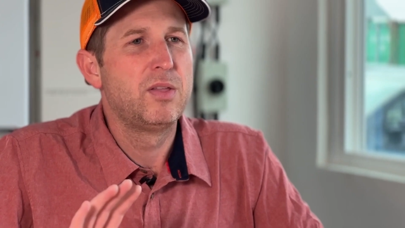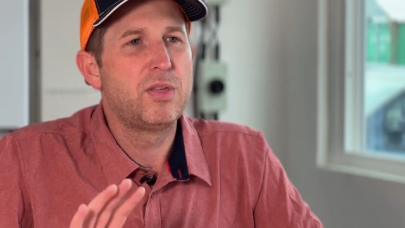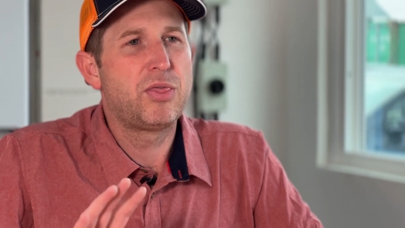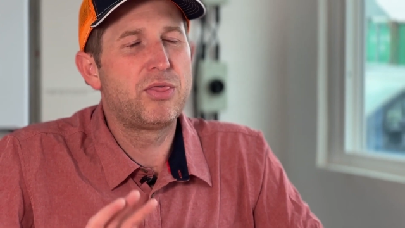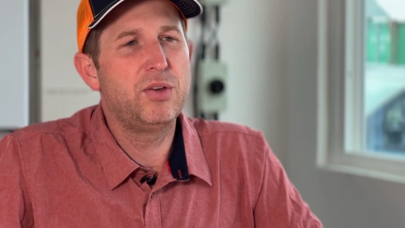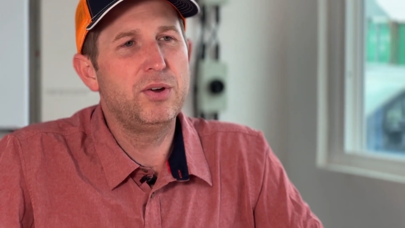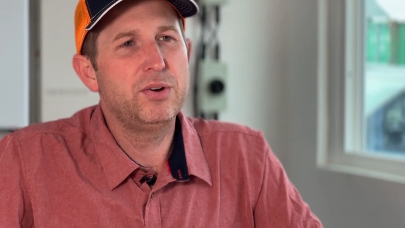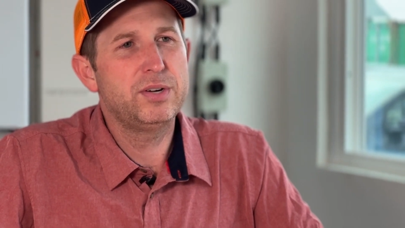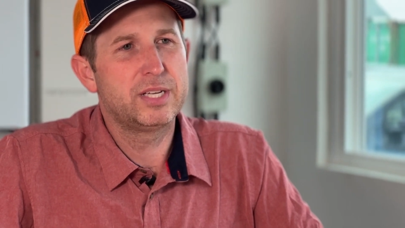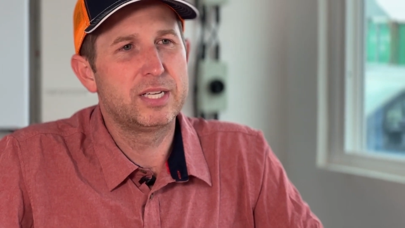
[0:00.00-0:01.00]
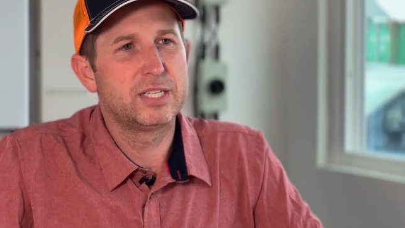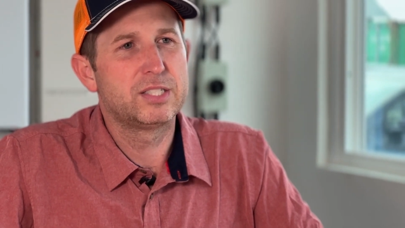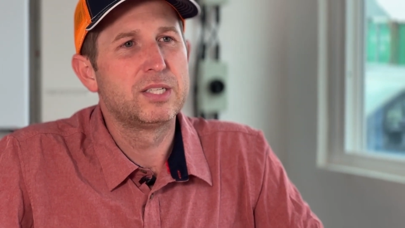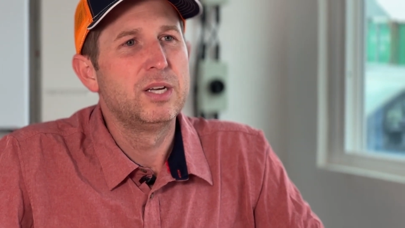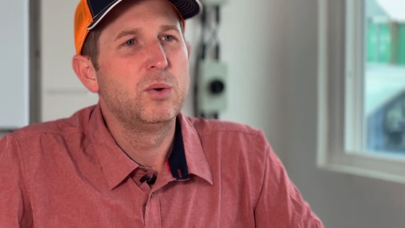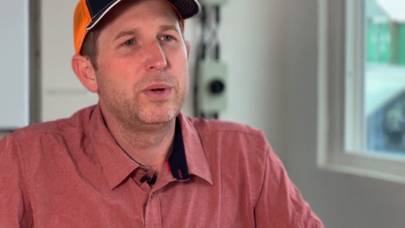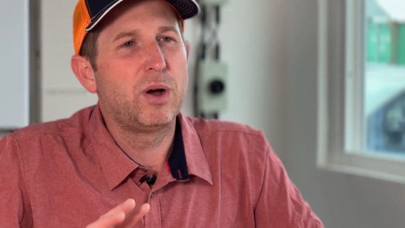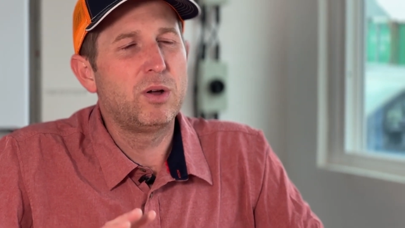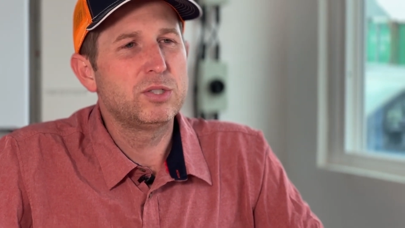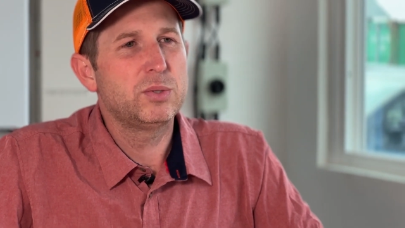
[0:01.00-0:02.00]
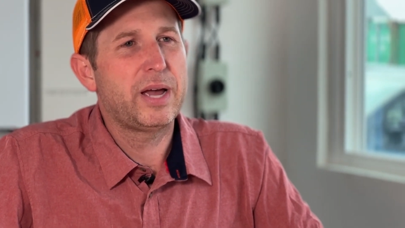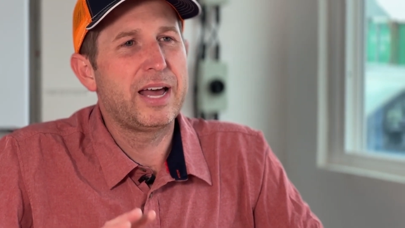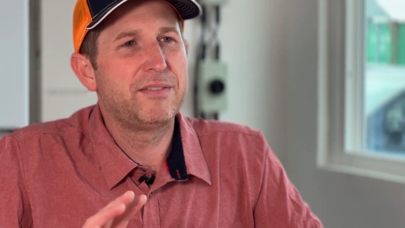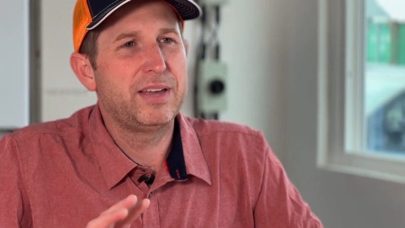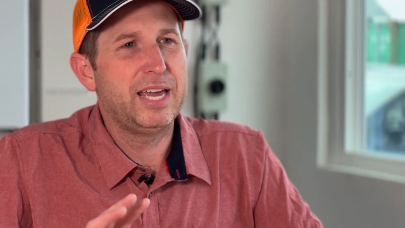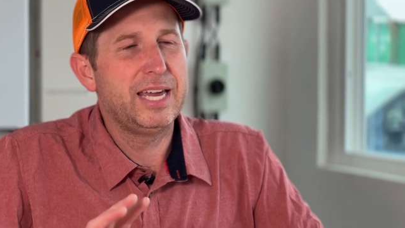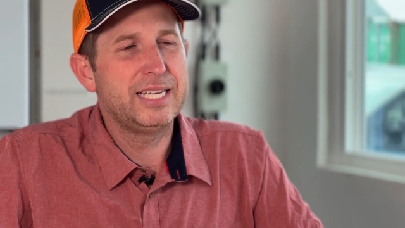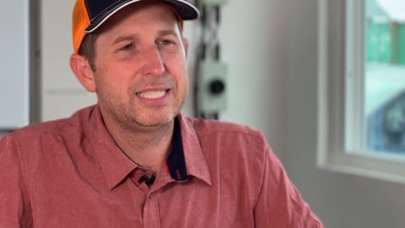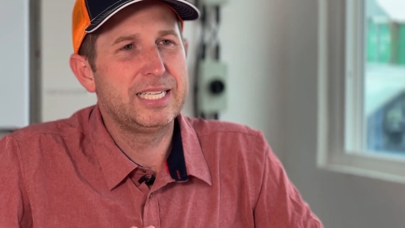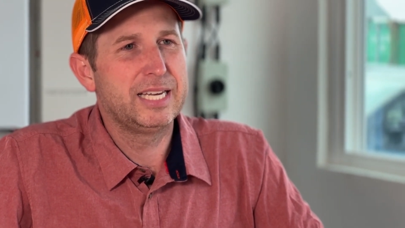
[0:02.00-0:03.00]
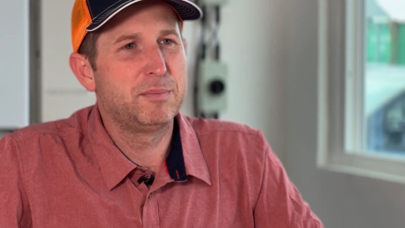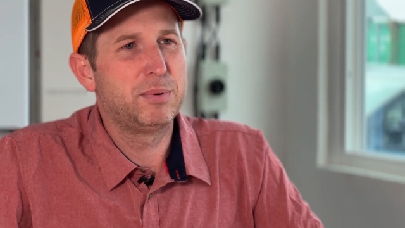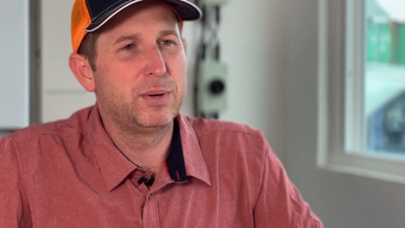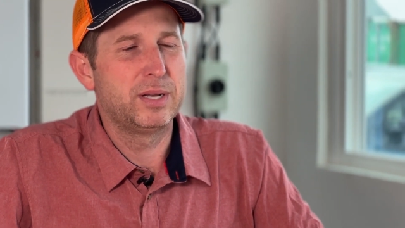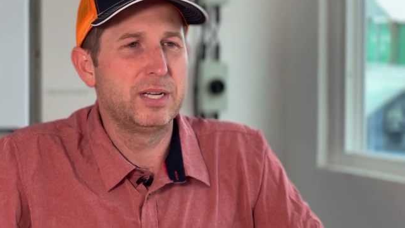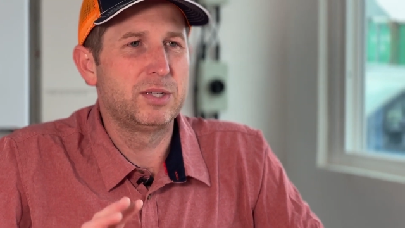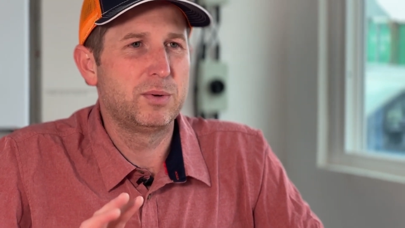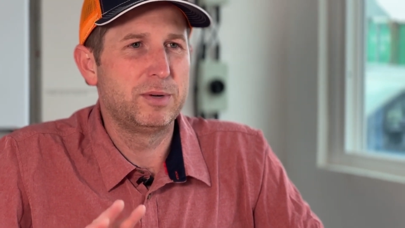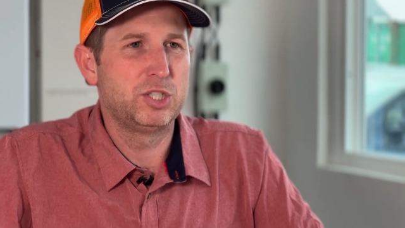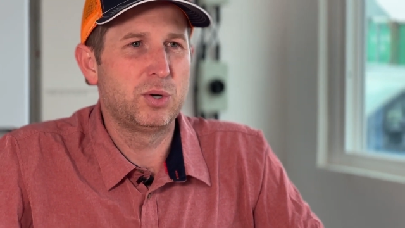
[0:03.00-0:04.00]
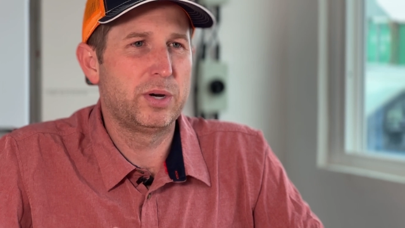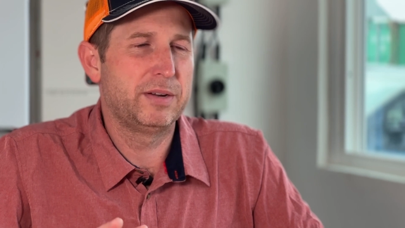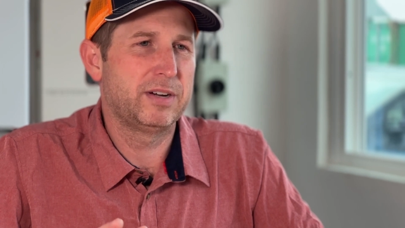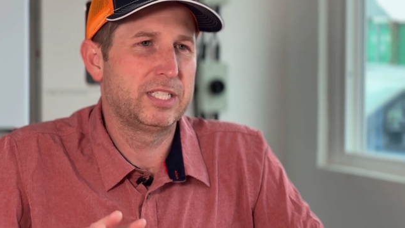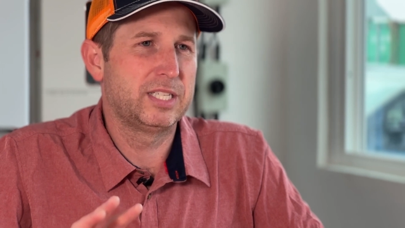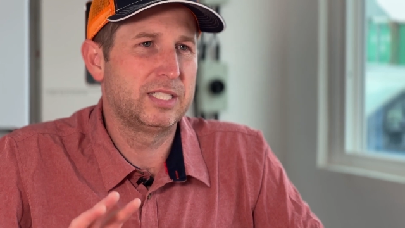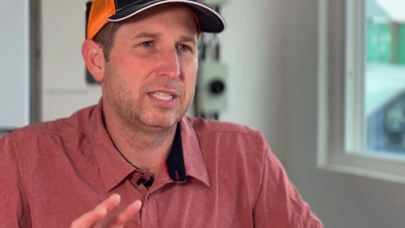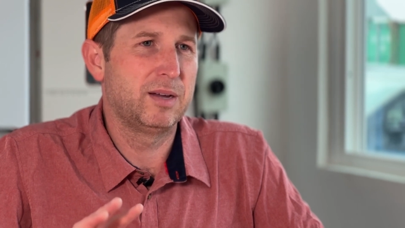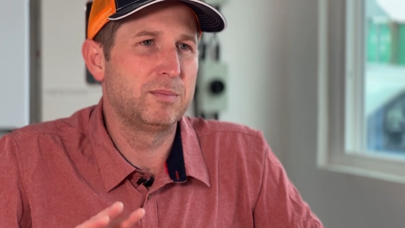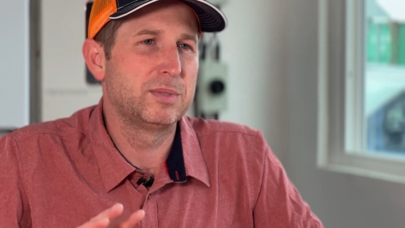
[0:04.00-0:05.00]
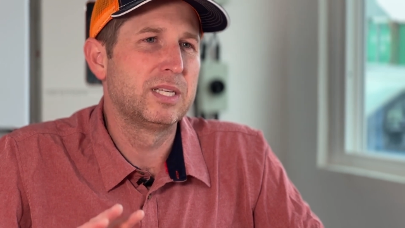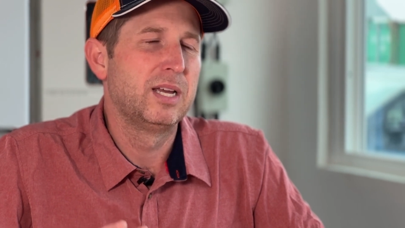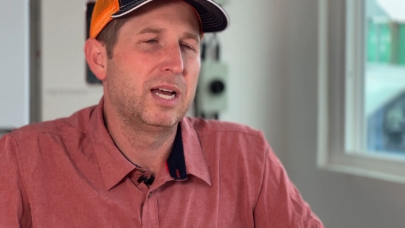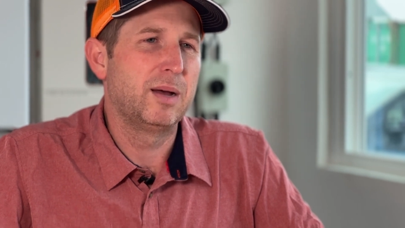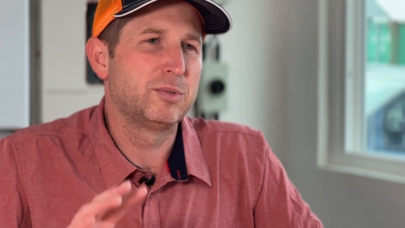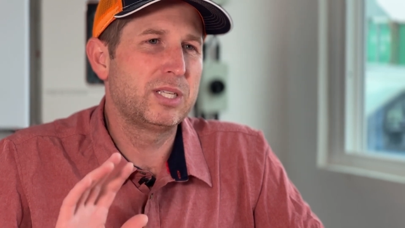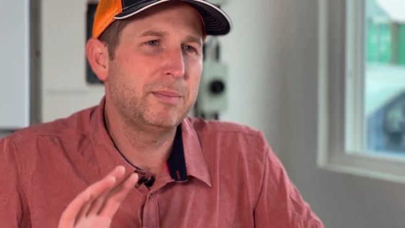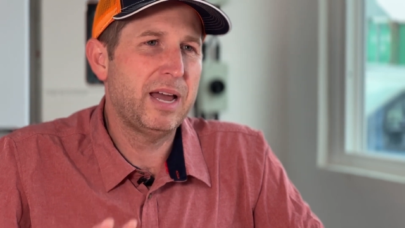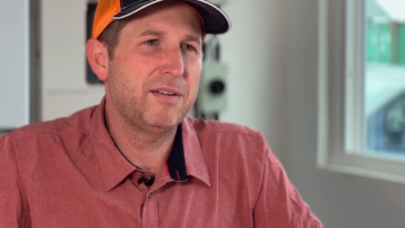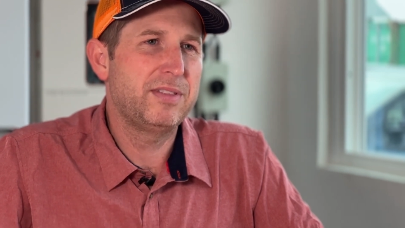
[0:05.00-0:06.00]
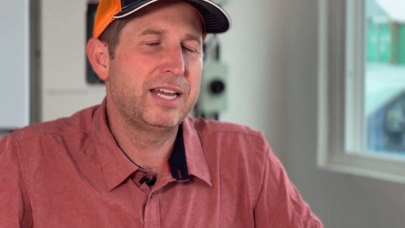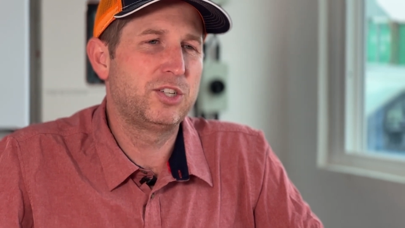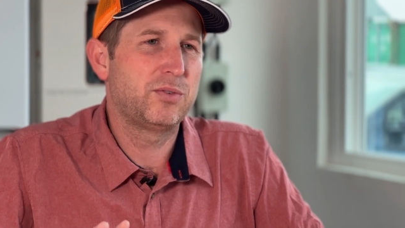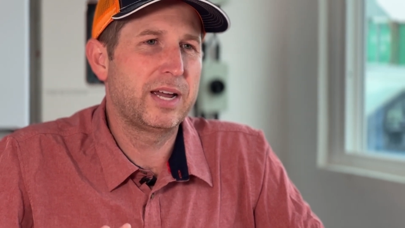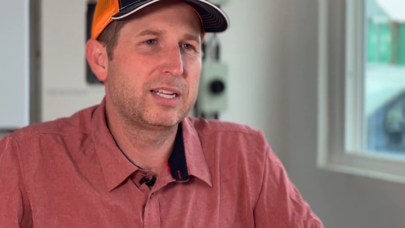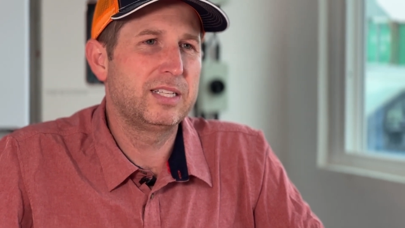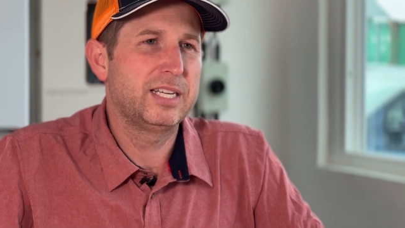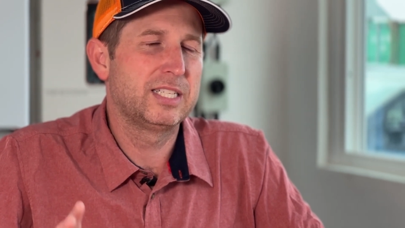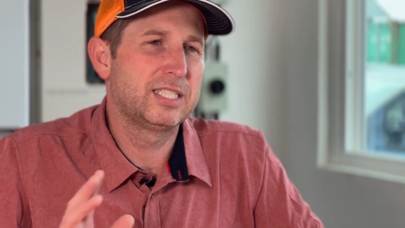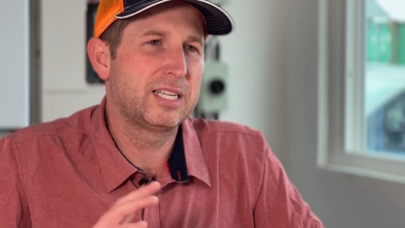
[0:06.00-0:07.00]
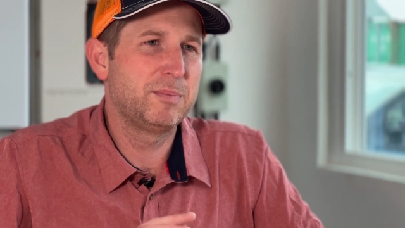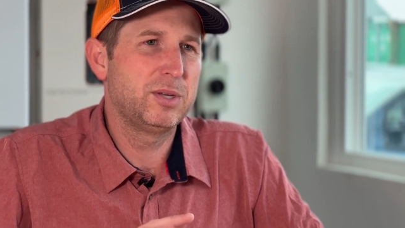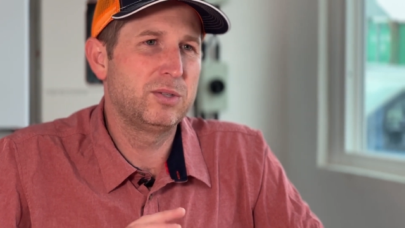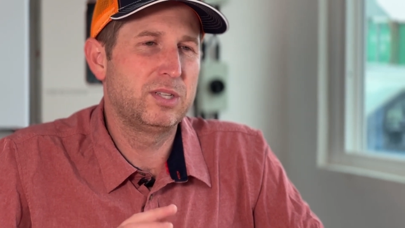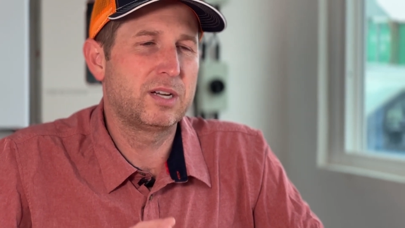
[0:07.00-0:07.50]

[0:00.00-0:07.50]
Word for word: The third is we also have AC input into a majority of our systems. Um, some have that directly and some use the